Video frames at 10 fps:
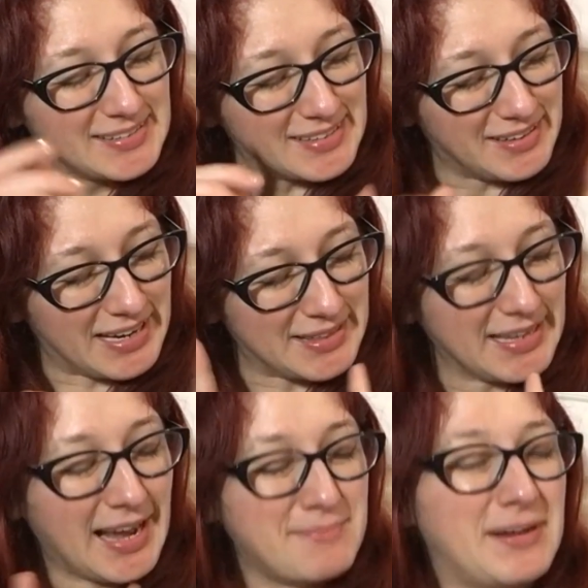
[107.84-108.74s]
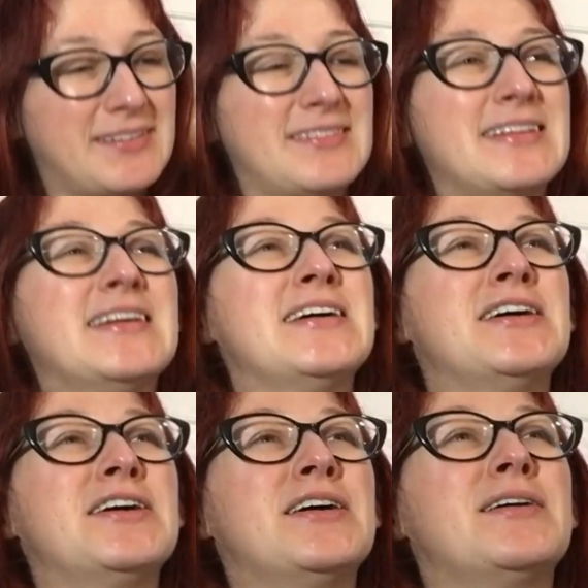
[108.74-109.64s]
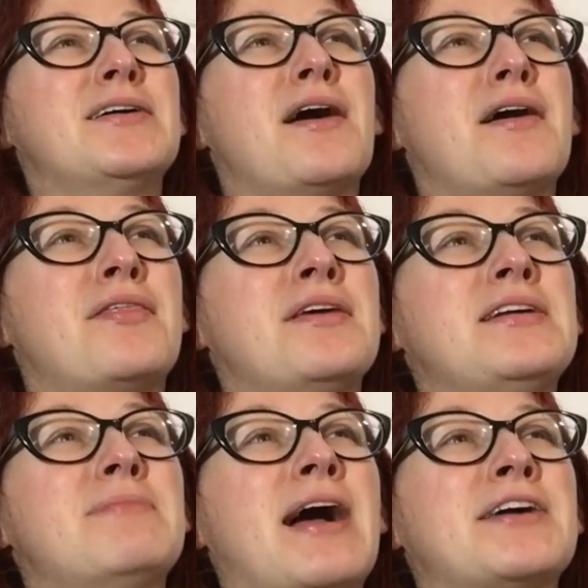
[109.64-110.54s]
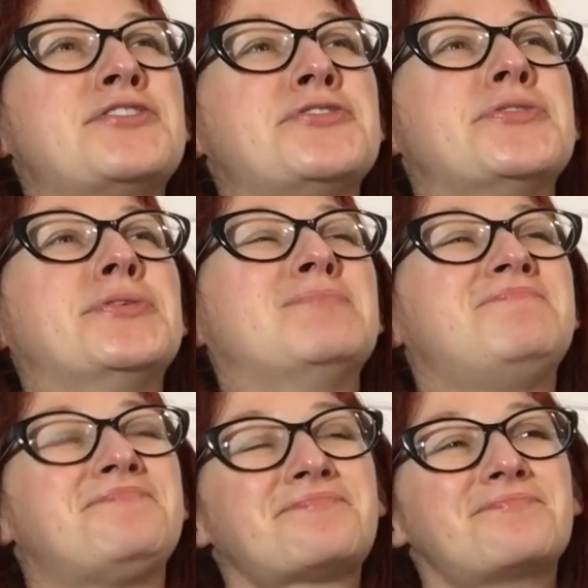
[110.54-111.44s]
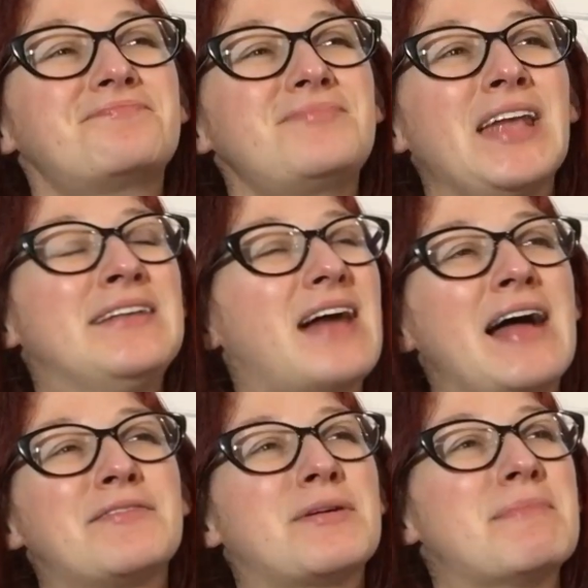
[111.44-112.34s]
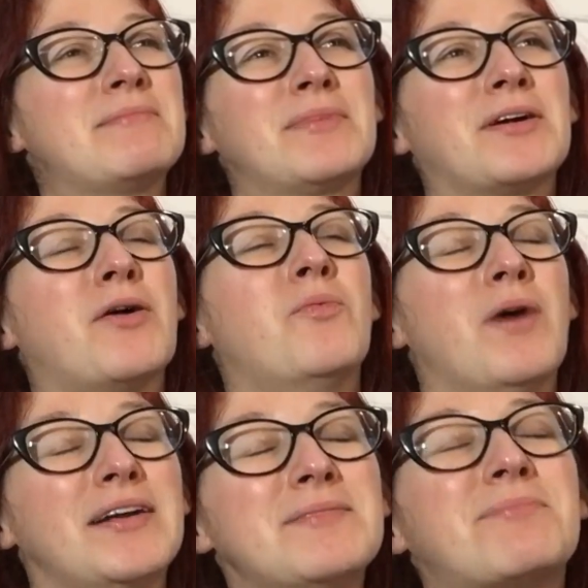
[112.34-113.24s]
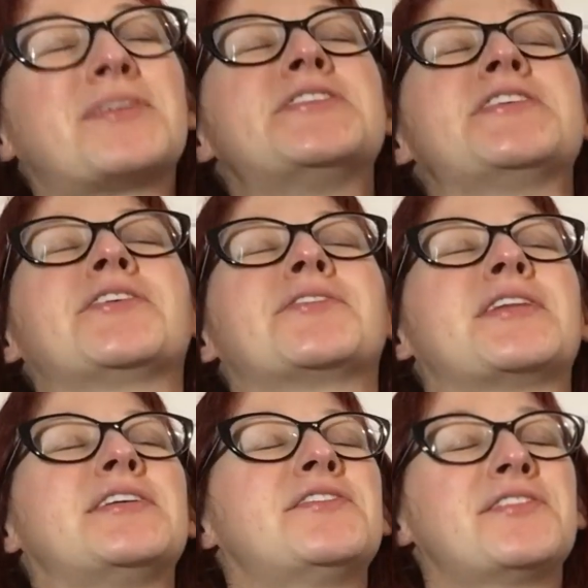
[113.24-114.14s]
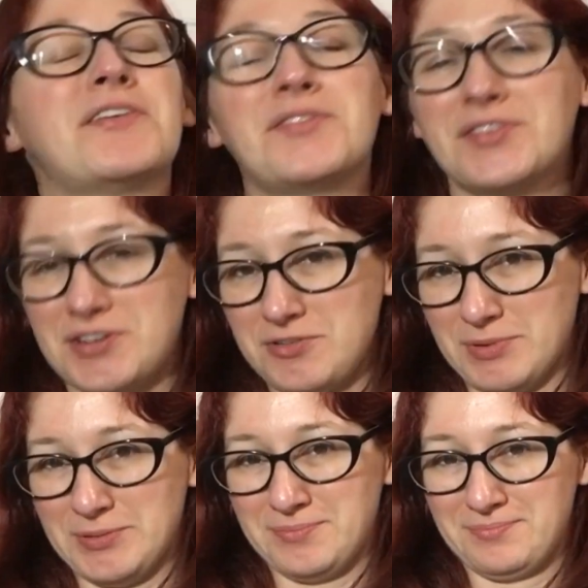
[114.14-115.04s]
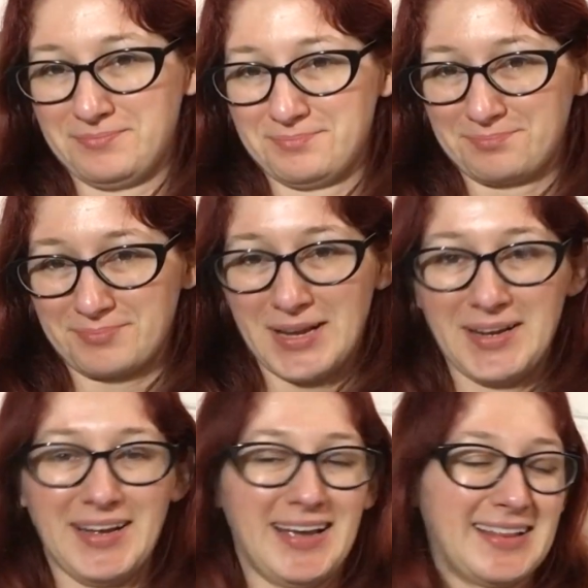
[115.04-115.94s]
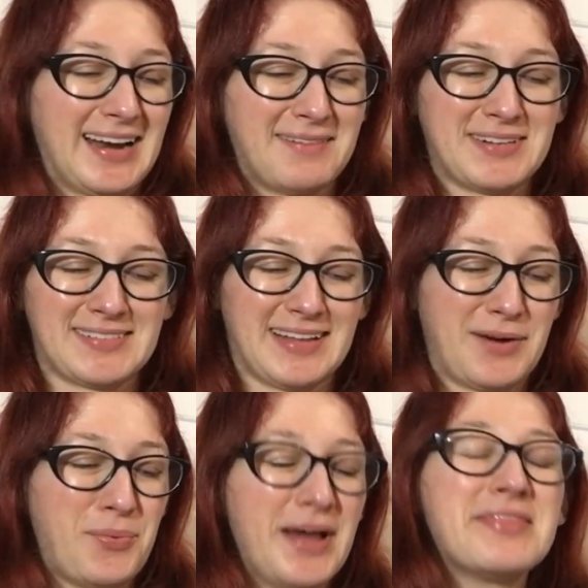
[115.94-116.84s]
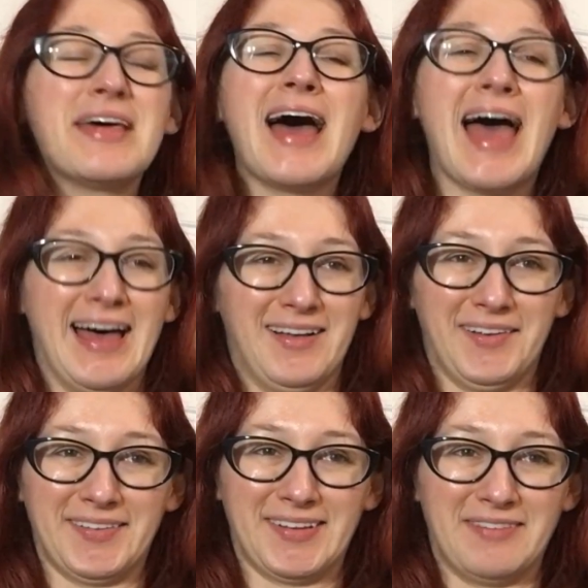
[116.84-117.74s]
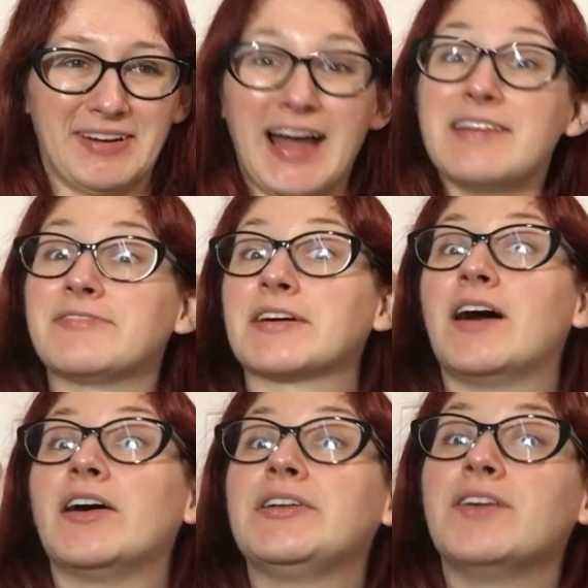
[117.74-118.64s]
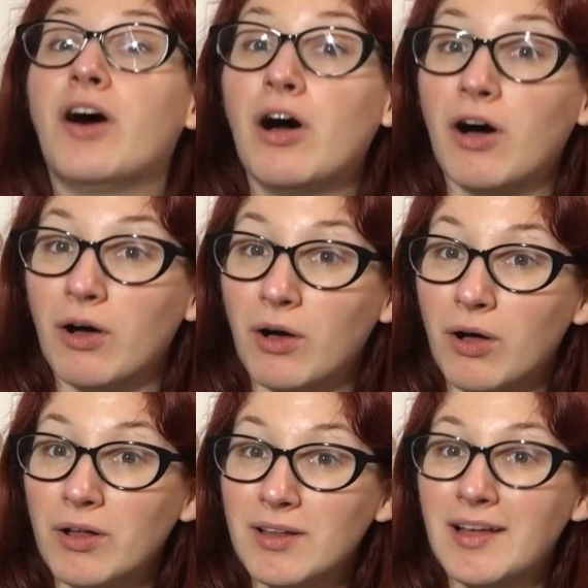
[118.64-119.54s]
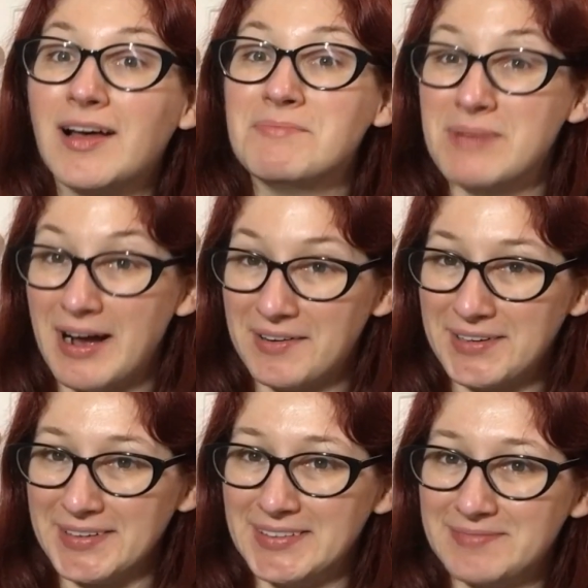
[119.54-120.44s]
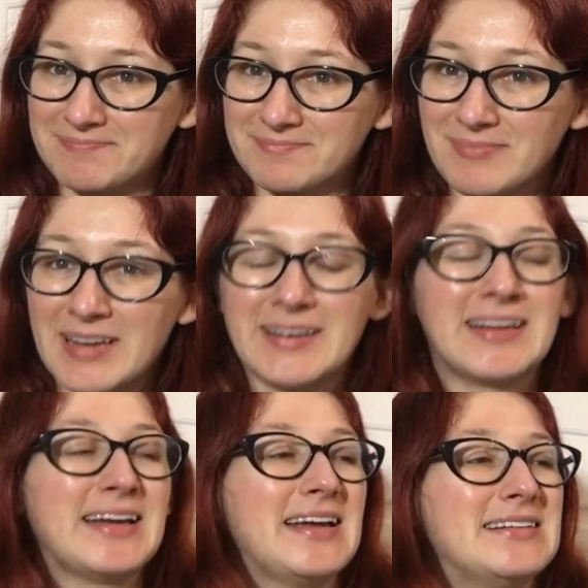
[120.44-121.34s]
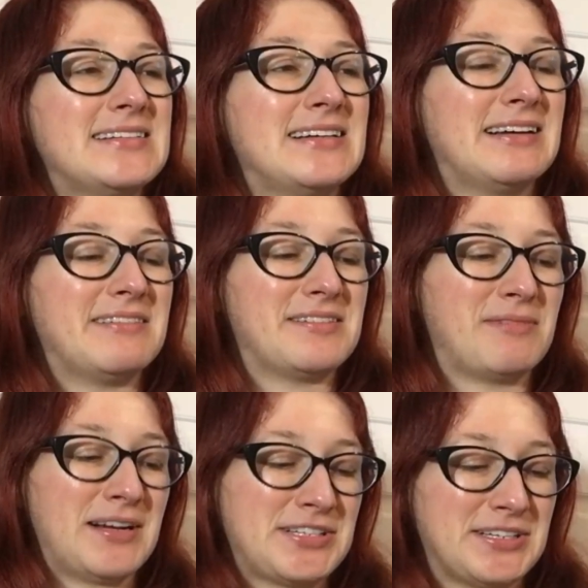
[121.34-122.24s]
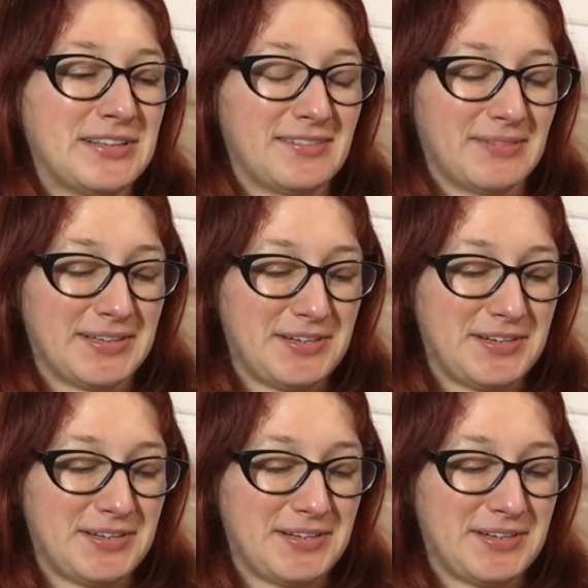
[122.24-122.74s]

So I think I must think back to, as I remember one in particular that is so stupid, that I'm just like, what the hell, self? And I had forgotten all about it until I was watching this one